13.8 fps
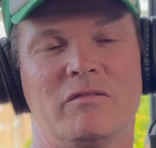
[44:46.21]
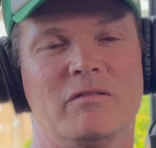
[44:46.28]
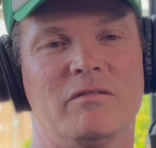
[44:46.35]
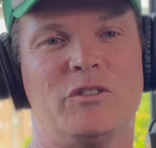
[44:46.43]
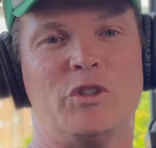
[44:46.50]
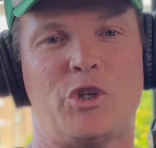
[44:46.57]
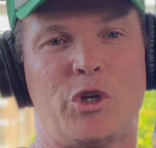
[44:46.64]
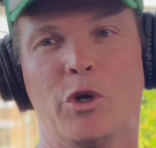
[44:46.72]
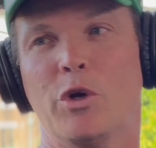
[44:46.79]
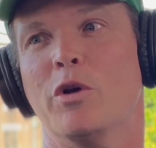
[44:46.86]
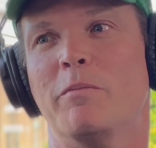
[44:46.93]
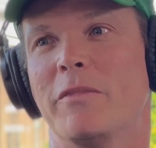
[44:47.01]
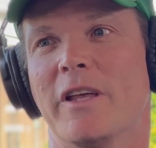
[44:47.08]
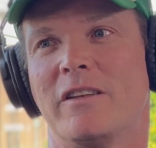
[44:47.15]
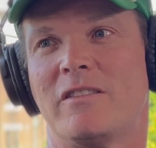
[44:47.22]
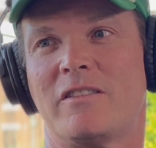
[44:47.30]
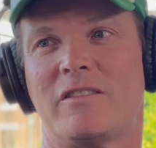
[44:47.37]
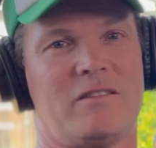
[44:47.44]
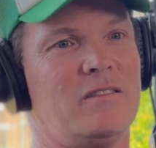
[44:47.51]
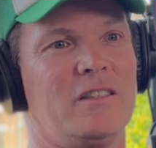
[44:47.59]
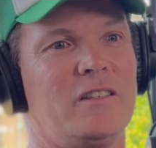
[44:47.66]
tube
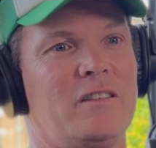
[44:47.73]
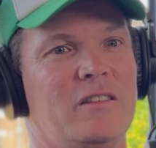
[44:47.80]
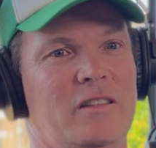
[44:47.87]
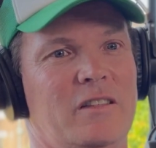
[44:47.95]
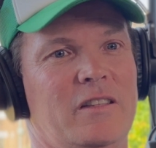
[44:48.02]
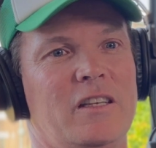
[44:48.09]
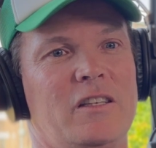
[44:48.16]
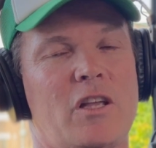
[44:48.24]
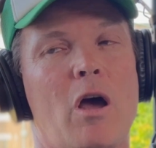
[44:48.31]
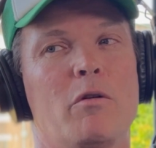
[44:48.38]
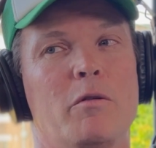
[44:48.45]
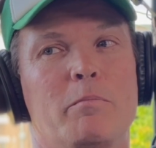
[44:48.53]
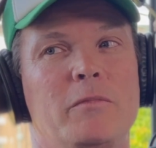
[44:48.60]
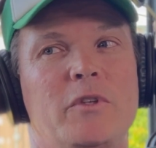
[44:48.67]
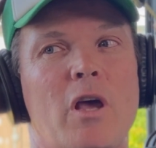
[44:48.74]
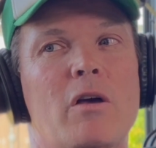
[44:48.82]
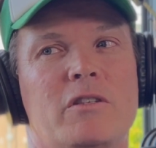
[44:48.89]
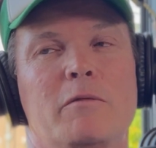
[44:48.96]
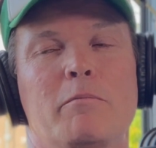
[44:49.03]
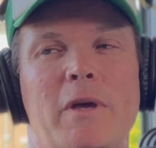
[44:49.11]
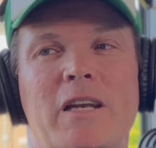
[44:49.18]
that
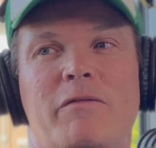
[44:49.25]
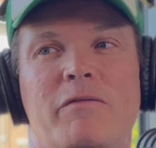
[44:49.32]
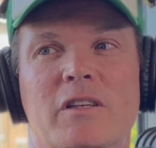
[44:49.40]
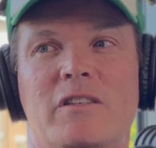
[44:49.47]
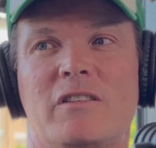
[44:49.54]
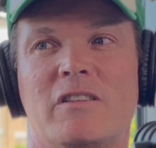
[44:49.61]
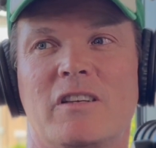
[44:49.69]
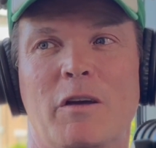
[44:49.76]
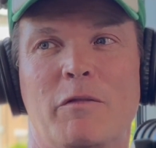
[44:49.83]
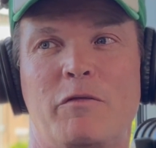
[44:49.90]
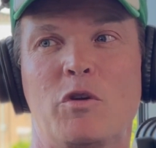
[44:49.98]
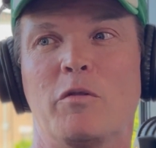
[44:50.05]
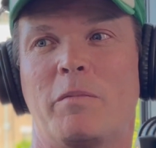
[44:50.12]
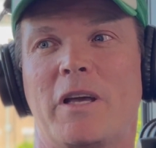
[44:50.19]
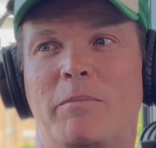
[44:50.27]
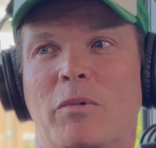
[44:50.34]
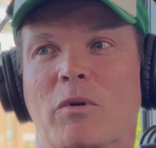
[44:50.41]
goes and benefits a few people.